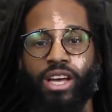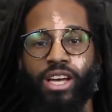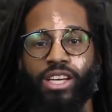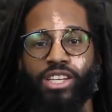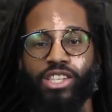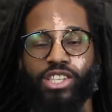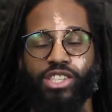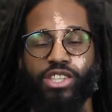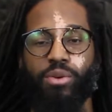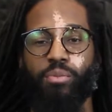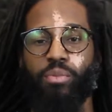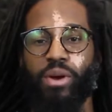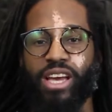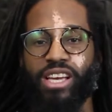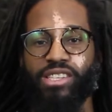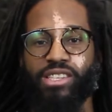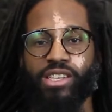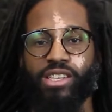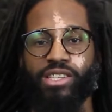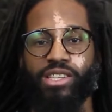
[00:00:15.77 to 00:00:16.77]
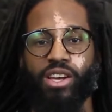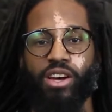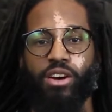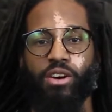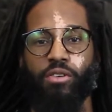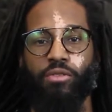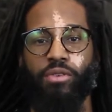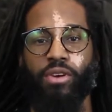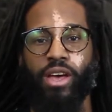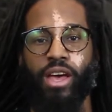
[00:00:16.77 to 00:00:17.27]
just the basics
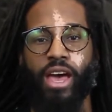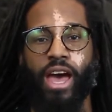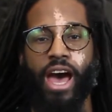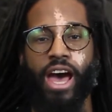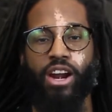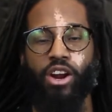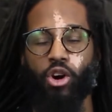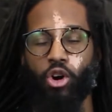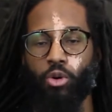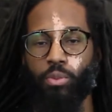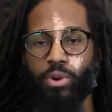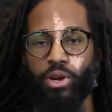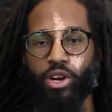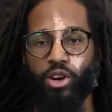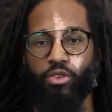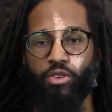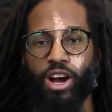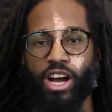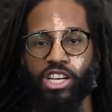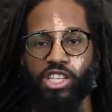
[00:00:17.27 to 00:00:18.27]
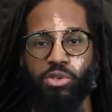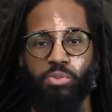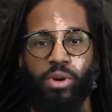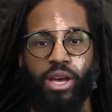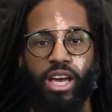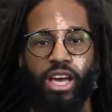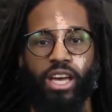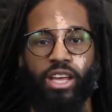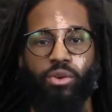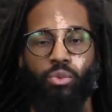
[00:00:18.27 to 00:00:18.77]
of how to open
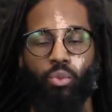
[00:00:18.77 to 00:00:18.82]
GarageBand,